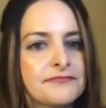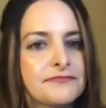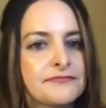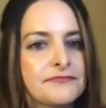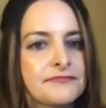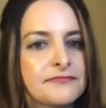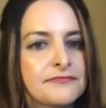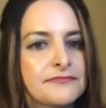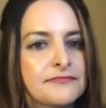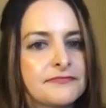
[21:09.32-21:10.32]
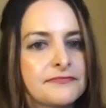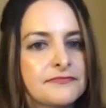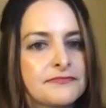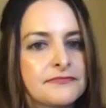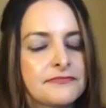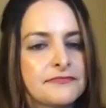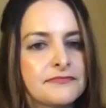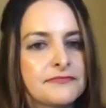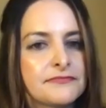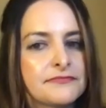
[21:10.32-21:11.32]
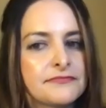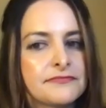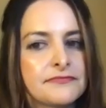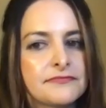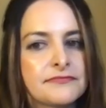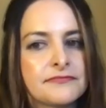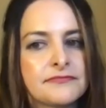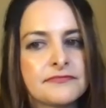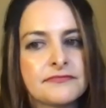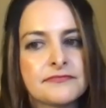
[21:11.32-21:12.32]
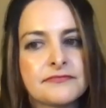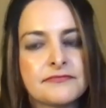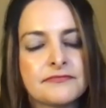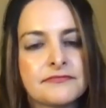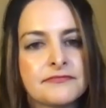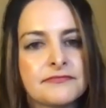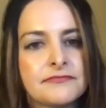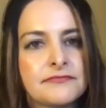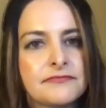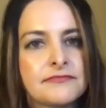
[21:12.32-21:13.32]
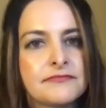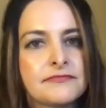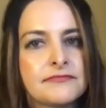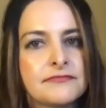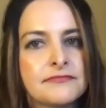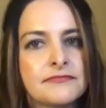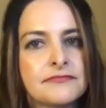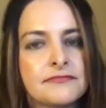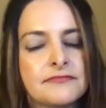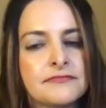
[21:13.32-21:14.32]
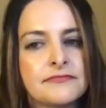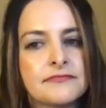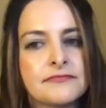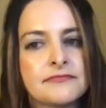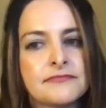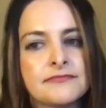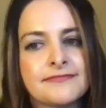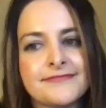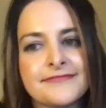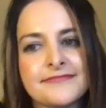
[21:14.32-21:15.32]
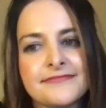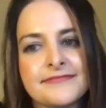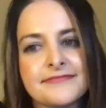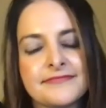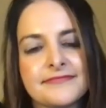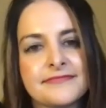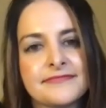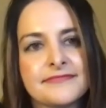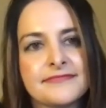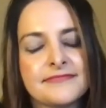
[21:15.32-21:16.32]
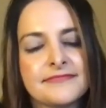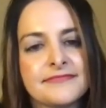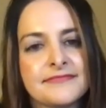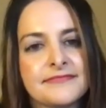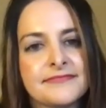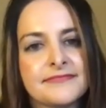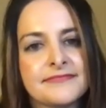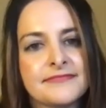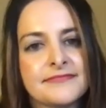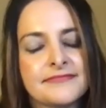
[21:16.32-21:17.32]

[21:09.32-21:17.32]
The person shown says nothing.